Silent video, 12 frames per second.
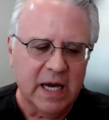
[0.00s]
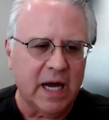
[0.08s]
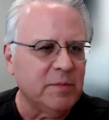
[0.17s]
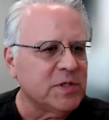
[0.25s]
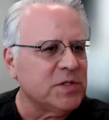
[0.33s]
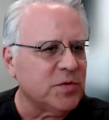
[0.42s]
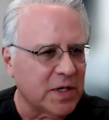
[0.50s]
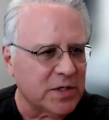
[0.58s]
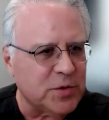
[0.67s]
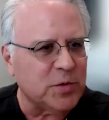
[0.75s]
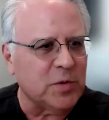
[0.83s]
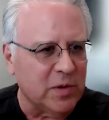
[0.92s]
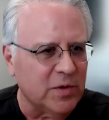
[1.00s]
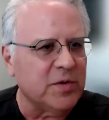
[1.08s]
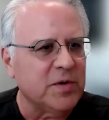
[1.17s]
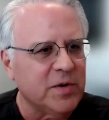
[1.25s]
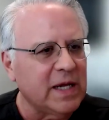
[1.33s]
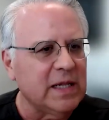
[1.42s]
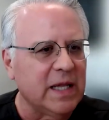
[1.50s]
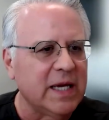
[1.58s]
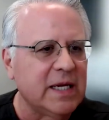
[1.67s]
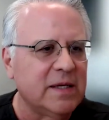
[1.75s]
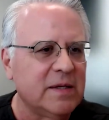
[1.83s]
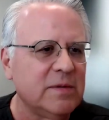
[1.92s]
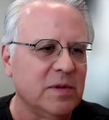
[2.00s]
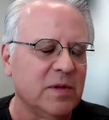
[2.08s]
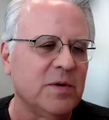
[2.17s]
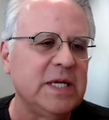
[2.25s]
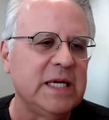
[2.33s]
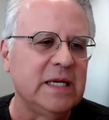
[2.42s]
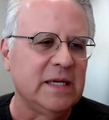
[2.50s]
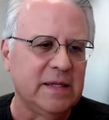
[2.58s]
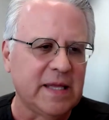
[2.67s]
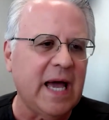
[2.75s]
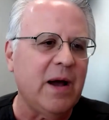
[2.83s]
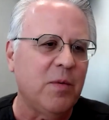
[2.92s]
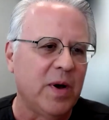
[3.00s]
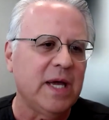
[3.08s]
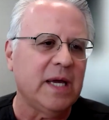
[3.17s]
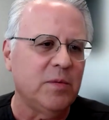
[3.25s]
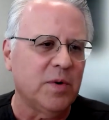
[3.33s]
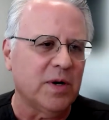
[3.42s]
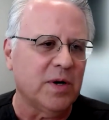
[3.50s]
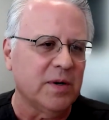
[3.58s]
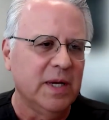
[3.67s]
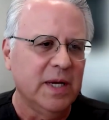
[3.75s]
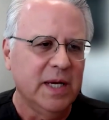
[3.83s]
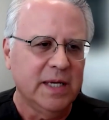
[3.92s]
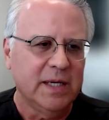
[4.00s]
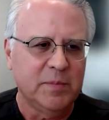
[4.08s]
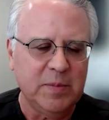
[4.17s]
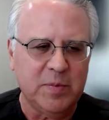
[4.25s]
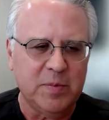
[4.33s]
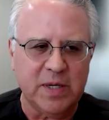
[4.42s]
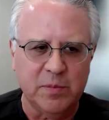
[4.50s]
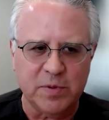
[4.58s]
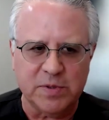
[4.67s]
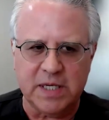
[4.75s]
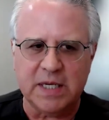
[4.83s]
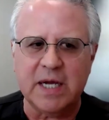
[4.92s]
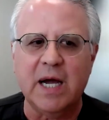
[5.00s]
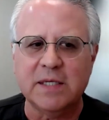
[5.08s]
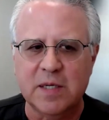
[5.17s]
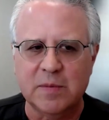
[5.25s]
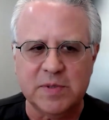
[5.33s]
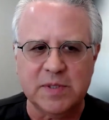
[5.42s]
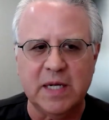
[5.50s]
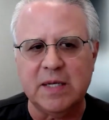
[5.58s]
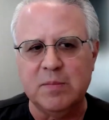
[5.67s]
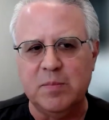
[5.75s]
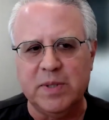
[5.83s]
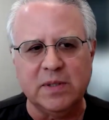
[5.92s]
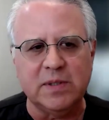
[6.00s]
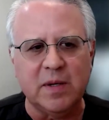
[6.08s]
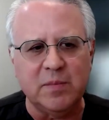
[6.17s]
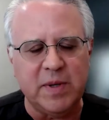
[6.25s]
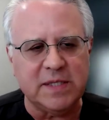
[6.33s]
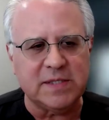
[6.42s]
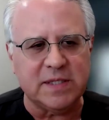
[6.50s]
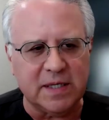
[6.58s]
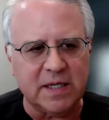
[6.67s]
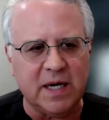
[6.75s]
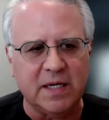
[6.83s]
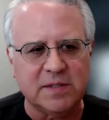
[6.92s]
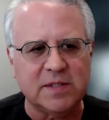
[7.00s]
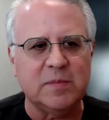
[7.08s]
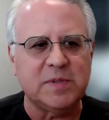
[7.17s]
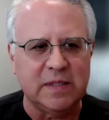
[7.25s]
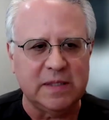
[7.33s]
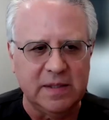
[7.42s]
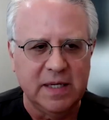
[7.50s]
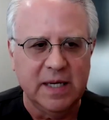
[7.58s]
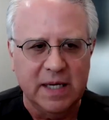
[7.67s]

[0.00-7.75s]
I'm a structured learner. I like learning that way, where people can present concepts and I can build on basic concepts and